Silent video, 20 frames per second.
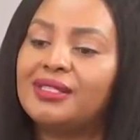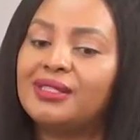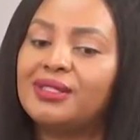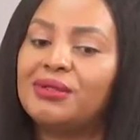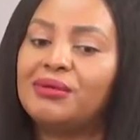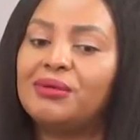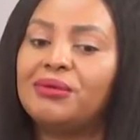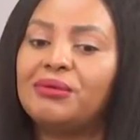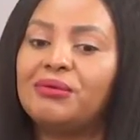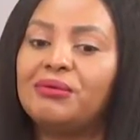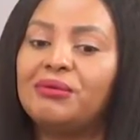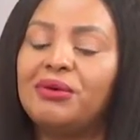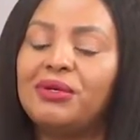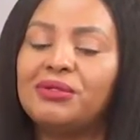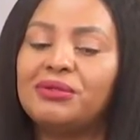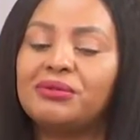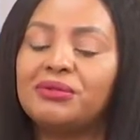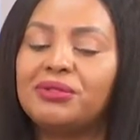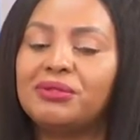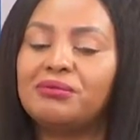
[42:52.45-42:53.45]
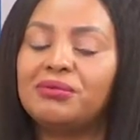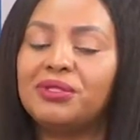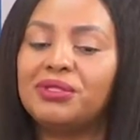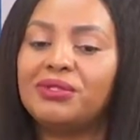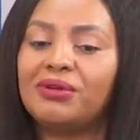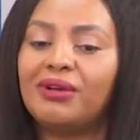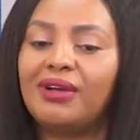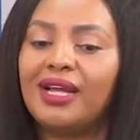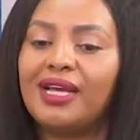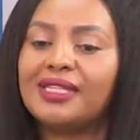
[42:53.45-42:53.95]
So what would be
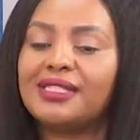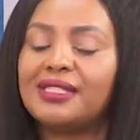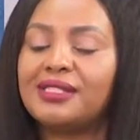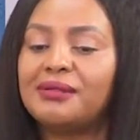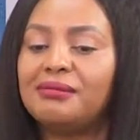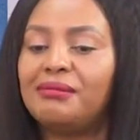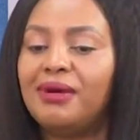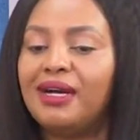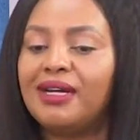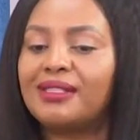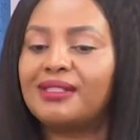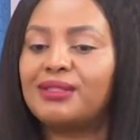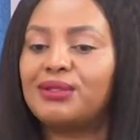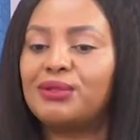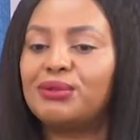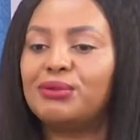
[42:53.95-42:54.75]
your last remarks